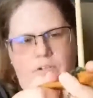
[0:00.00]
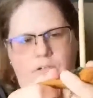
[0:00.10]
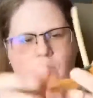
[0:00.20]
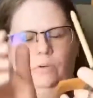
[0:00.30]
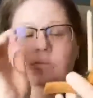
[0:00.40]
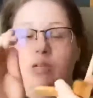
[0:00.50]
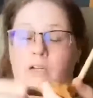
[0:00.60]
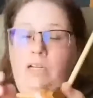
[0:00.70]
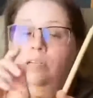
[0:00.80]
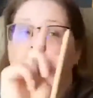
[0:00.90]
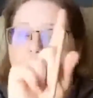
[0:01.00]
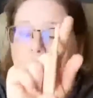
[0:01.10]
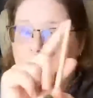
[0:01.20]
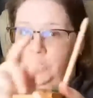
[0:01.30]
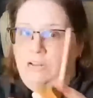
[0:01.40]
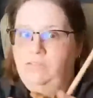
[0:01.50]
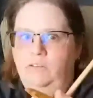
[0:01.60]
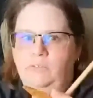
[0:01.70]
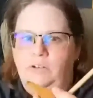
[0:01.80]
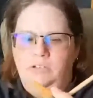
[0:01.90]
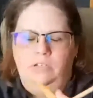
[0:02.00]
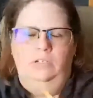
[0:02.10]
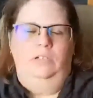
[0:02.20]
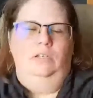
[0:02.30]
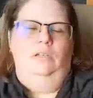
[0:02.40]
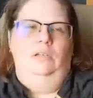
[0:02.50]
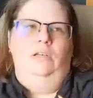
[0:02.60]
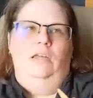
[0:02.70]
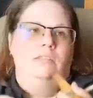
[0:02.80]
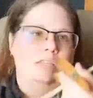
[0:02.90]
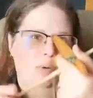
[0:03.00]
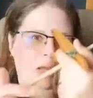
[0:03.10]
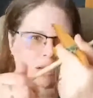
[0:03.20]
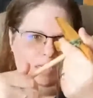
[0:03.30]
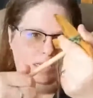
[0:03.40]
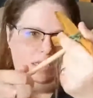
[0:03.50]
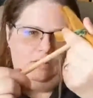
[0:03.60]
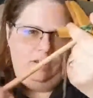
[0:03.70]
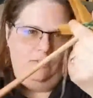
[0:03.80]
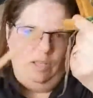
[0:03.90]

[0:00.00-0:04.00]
I take shaft off first. Step ahead of myself, give a light